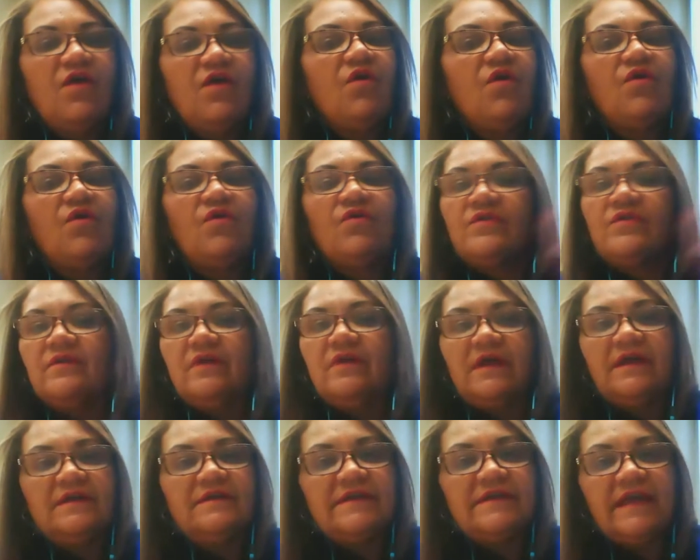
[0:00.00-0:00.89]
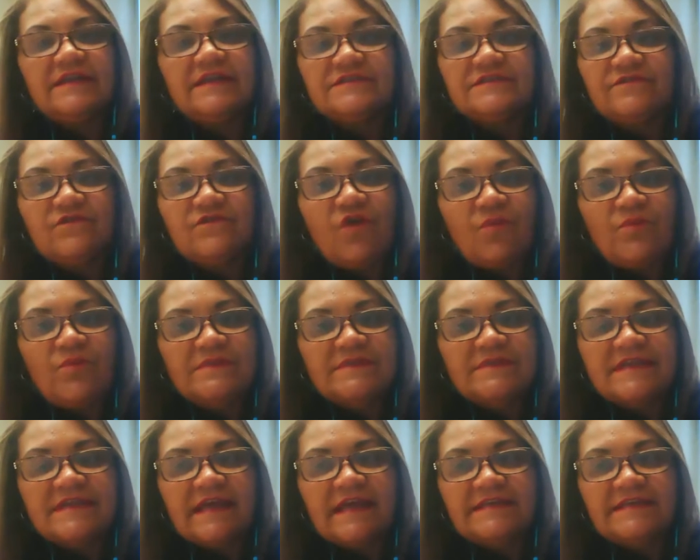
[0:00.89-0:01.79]
or a Creative
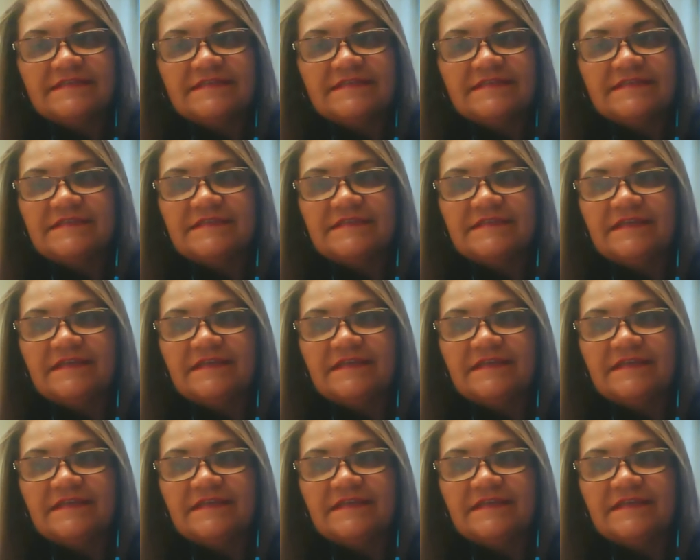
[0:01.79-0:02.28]
Commons licensed